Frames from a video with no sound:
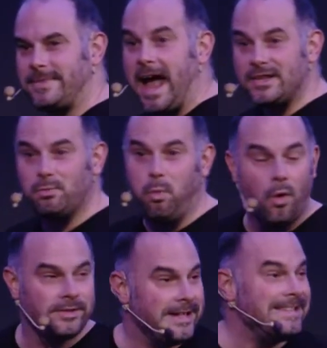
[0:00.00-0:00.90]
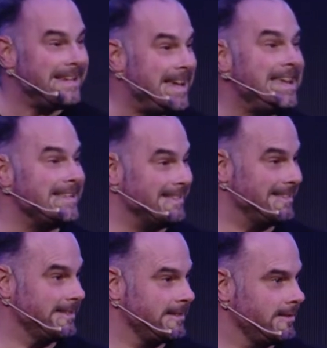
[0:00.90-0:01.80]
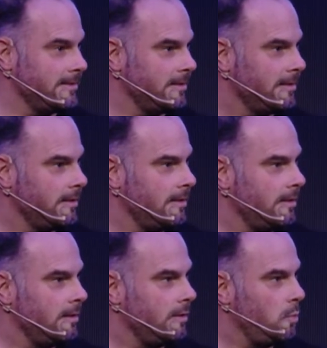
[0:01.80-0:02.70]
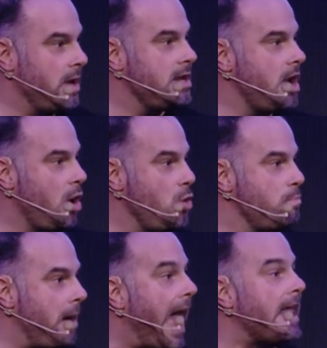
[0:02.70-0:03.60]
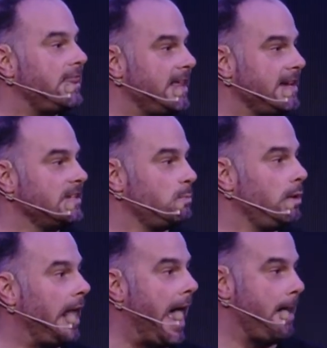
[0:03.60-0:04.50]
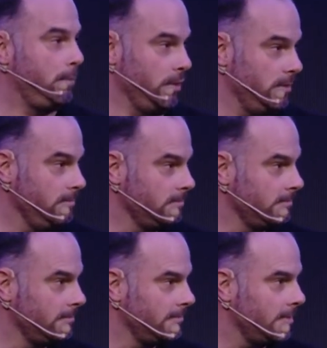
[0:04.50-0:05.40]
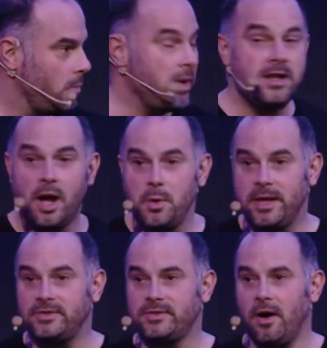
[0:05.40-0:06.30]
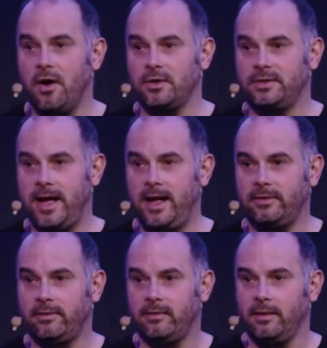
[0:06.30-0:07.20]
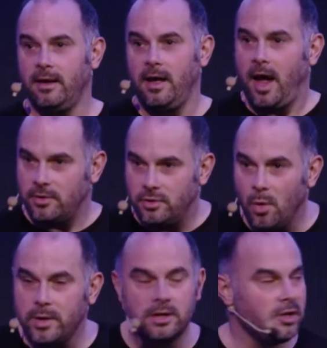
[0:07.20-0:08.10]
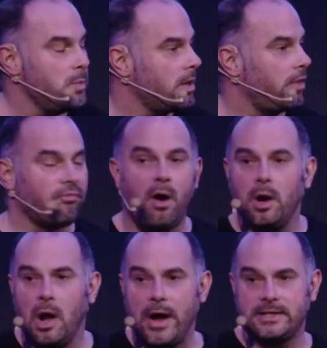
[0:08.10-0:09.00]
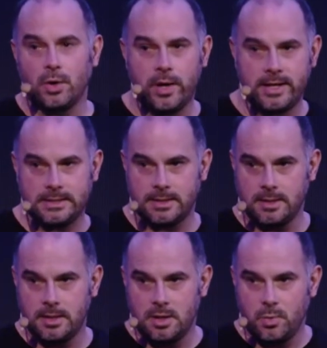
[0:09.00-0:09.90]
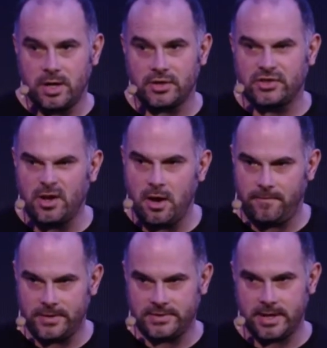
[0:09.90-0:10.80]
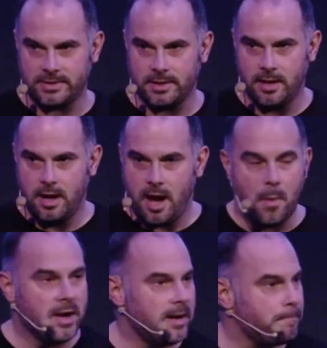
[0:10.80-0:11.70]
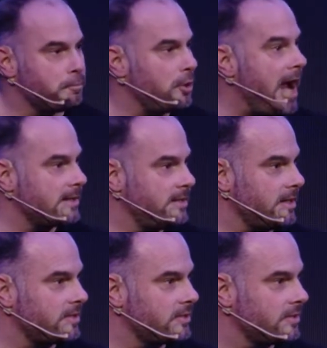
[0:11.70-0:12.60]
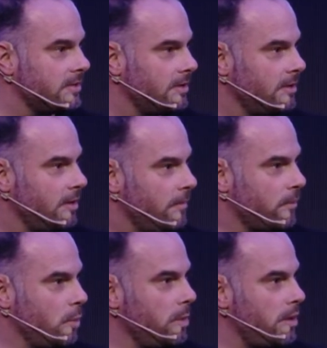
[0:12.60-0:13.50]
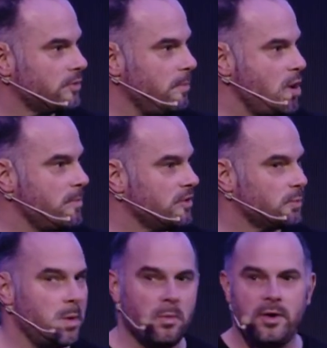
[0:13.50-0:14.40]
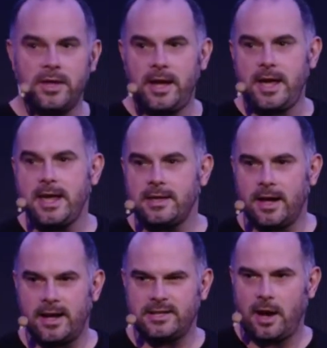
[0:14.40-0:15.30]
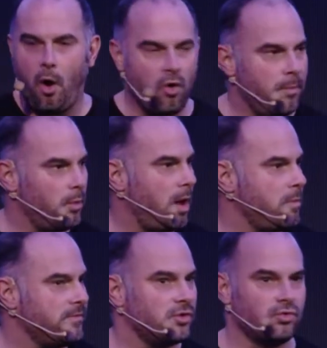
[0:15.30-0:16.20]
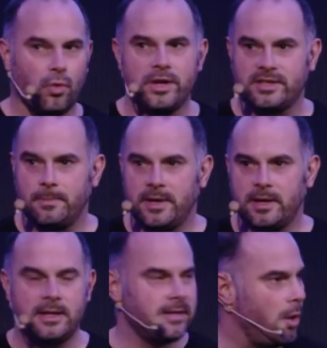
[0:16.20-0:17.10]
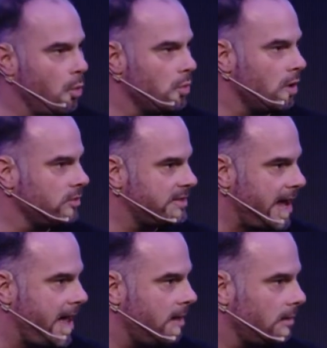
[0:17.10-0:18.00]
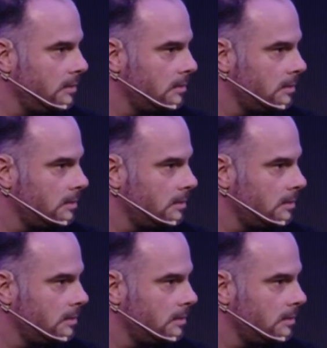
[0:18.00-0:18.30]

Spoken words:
That's what it is. We know bad things will happen. We know there's dark debt. And you know what we're going to do? We're going to throw a light on it. We're going to surface it. And we're going to practice for all those moments when we're in the heat and it's horrible and we've destroyed something and it's all gone to hell.